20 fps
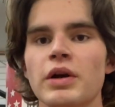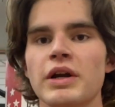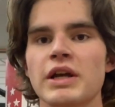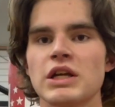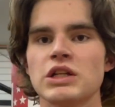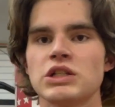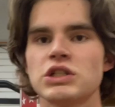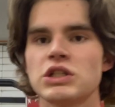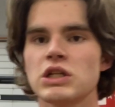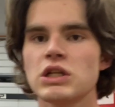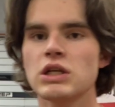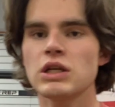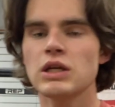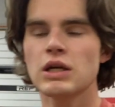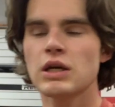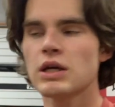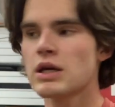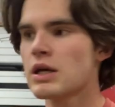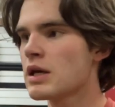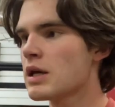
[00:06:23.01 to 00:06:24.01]
itchy,
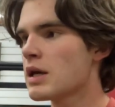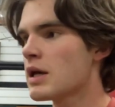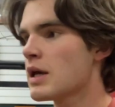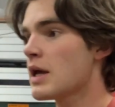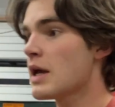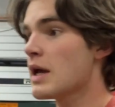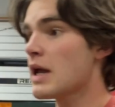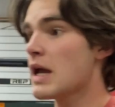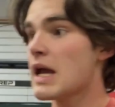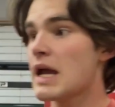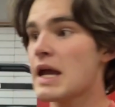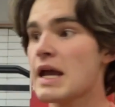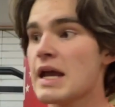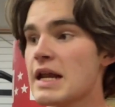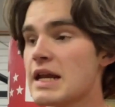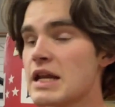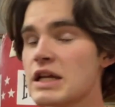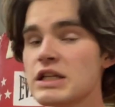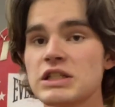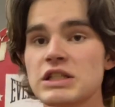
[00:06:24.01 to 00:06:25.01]

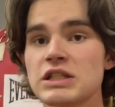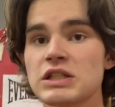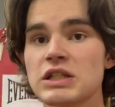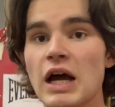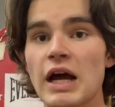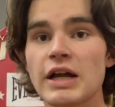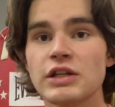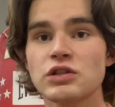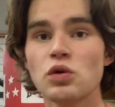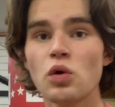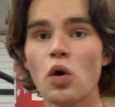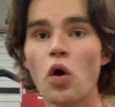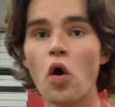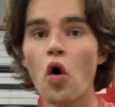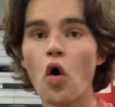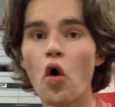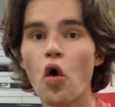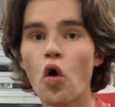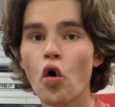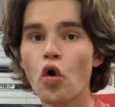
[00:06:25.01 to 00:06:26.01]
and it just got to a
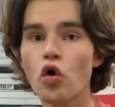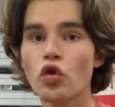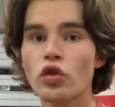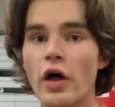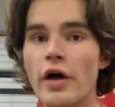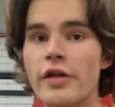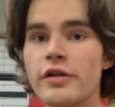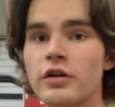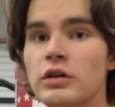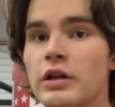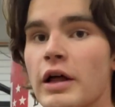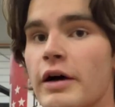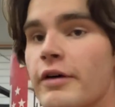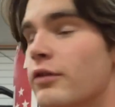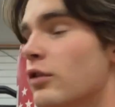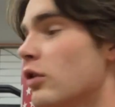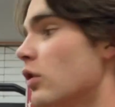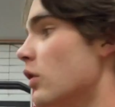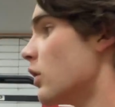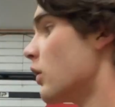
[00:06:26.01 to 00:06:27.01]
whole nother
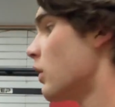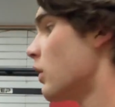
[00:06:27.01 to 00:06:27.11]
level.